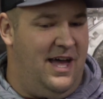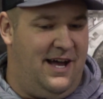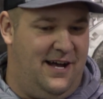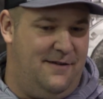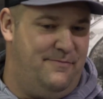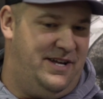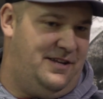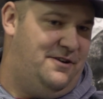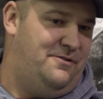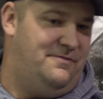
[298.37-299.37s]
But
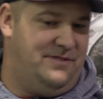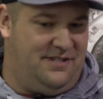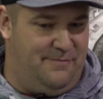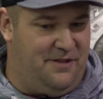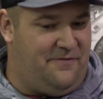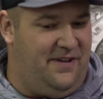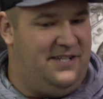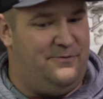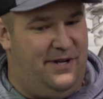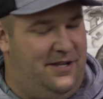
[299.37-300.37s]
some other
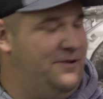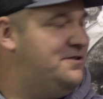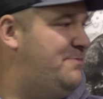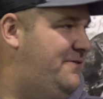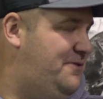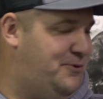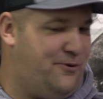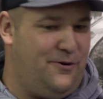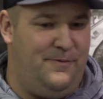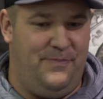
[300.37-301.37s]
feeds that we'd used
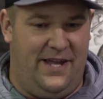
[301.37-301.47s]
before,